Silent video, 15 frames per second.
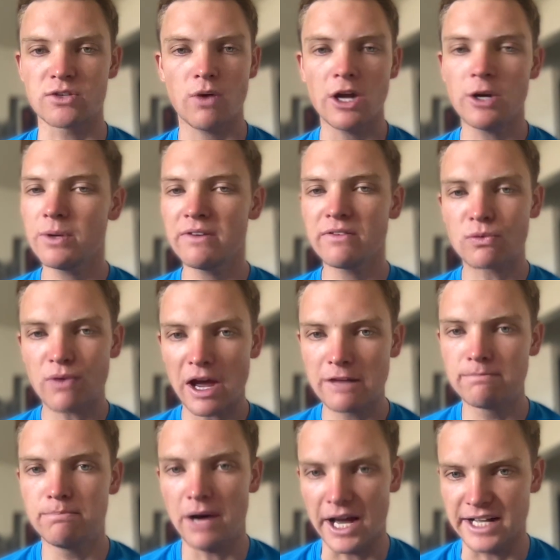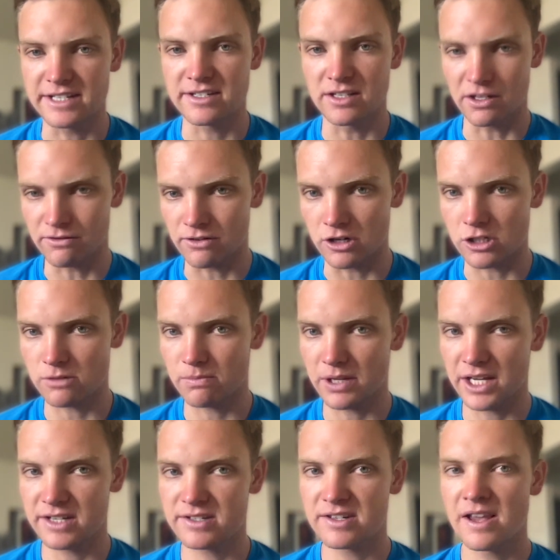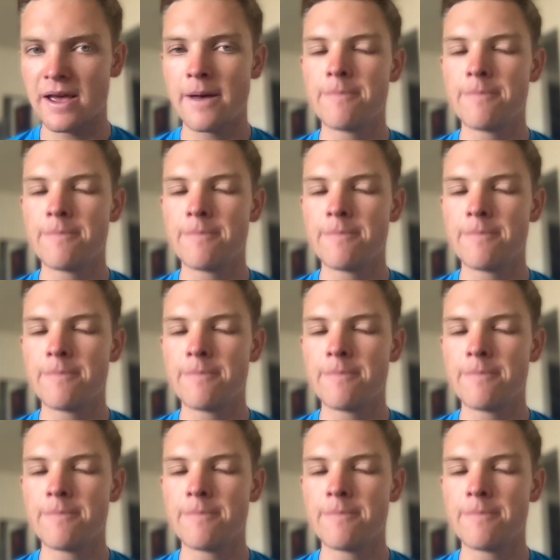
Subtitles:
Why do we even ride bikes in the first place?